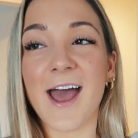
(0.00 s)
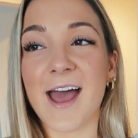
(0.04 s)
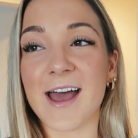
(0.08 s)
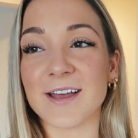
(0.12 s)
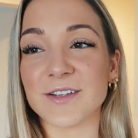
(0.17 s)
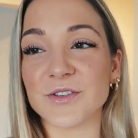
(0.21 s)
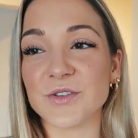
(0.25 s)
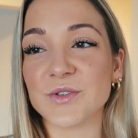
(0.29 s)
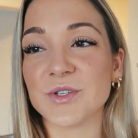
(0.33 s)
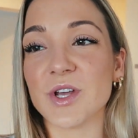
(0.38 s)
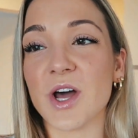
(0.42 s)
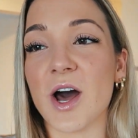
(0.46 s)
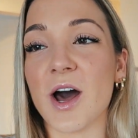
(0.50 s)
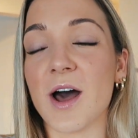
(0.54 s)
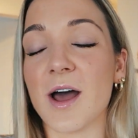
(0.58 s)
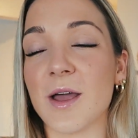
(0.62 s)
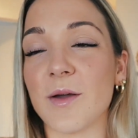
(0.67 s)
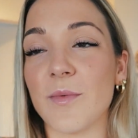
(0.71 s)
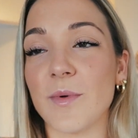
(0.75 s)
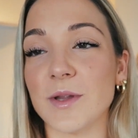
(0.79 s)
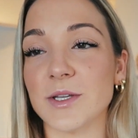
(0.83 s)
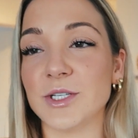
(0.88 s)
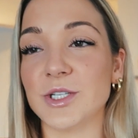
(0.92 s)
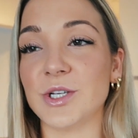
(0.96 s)
As you saw,
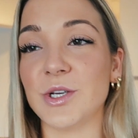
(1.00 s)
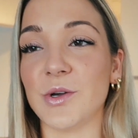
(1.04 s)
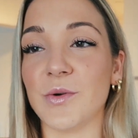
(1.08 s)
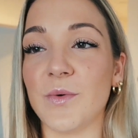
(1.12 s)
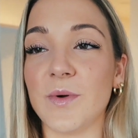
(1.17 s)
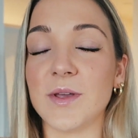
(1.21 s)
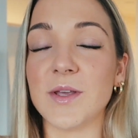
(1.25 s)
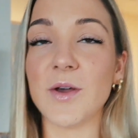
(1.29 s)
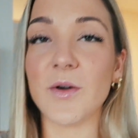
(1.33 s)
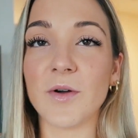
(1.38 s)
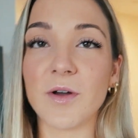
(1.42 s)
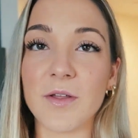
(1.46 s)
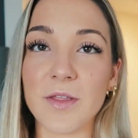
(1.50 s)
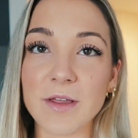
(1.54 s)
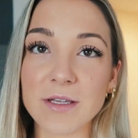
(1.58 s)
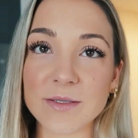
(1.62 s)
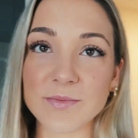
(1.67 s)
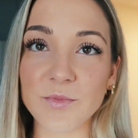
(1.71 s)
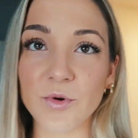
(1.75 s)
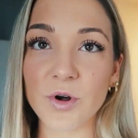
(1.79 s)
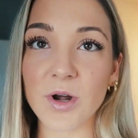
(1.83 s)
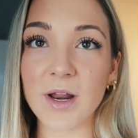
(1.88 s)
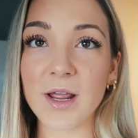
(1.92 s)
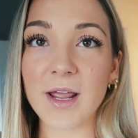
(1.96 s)
I went to yoga
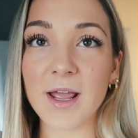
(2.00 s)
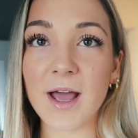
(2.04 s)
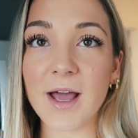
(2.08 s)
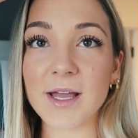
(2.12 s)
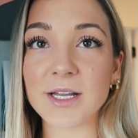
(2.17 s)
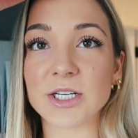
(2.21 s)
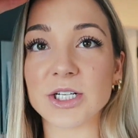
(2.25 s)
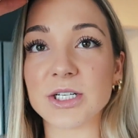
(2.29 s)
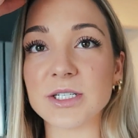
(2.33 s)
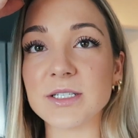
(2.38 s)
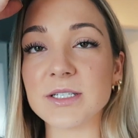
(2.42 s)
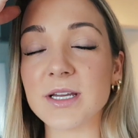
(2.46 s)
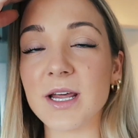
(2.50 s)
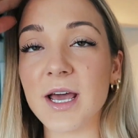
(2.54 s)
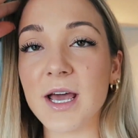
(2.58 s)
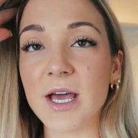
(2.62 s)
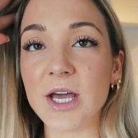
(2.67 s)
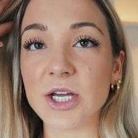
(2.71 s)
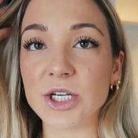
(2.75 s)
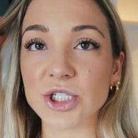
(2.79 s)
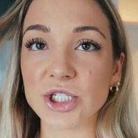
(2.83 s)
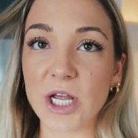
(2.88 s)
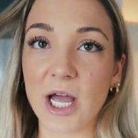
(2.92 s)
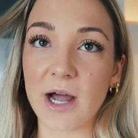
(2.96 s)
this morning. I just
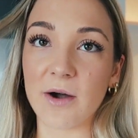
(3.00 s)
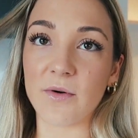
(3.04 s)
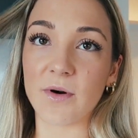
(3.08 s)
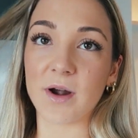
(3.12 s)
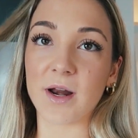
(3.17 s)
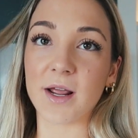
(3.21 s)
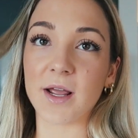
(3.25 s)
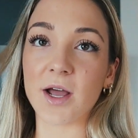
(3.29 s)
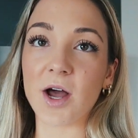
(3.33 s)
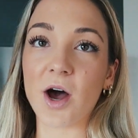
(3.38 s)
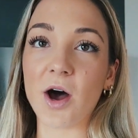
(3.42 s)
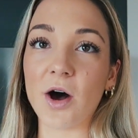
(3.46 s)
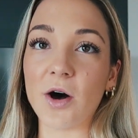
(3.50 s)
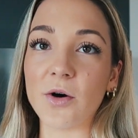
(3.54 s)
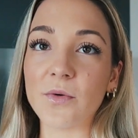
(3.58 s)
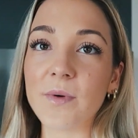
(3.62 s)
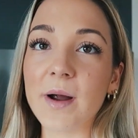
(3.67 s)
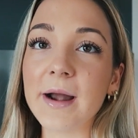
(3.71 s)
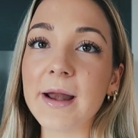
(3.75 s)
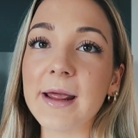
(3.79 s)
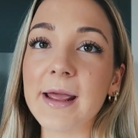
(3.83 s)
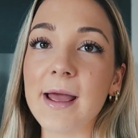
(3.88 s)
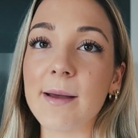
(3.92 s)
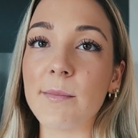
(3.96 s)
showered and got all
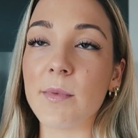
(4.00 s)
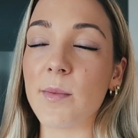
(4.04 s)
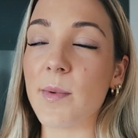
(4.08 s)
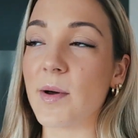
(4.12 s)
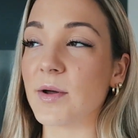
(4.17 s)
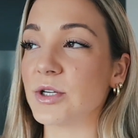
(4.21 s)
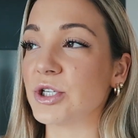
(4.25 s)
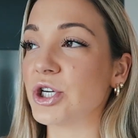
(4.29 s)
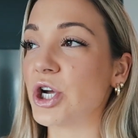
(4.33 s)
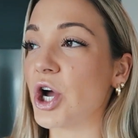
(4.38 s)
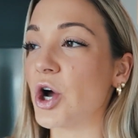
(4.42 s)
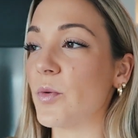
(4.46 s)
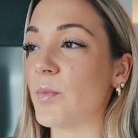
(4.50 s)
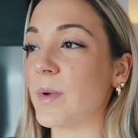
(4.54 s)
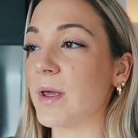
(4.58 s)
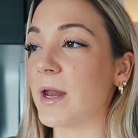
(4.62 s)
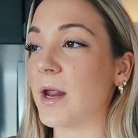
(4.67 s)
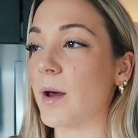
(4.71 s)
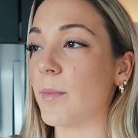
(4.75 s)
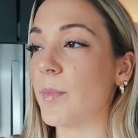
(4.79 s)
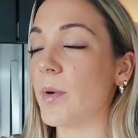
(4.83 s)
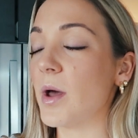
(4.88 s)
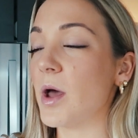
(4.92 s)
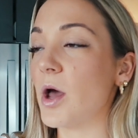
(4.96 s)
ready. I'm about to go meet
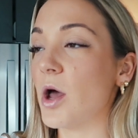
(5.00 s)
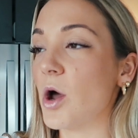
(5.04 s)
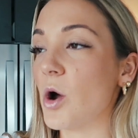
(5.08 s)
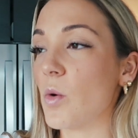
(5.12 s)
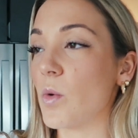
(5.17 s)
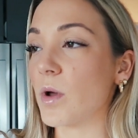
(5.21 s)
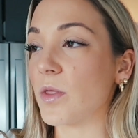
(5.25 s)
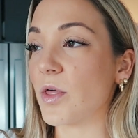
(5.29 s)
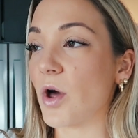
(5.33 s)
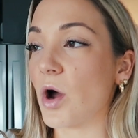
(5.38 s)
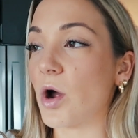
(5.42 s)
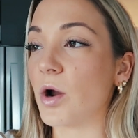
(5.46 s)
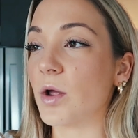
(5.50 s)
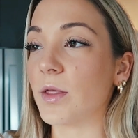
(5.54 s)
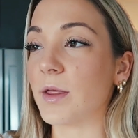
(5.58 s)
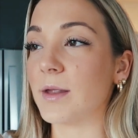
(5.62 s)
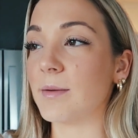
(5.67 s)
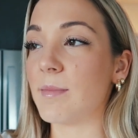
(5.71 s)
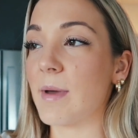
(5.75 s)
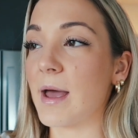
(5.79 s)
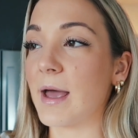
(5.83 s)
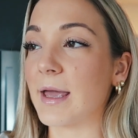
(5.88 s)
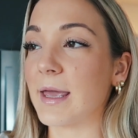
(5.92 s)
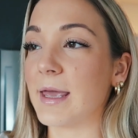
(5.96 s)
up with
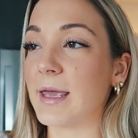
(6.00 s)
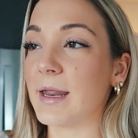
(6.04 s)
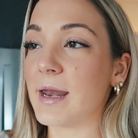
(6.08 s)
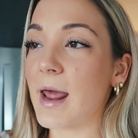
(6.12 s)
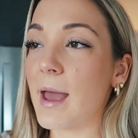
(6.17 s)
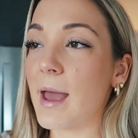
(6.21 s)
Arlen, Maggie,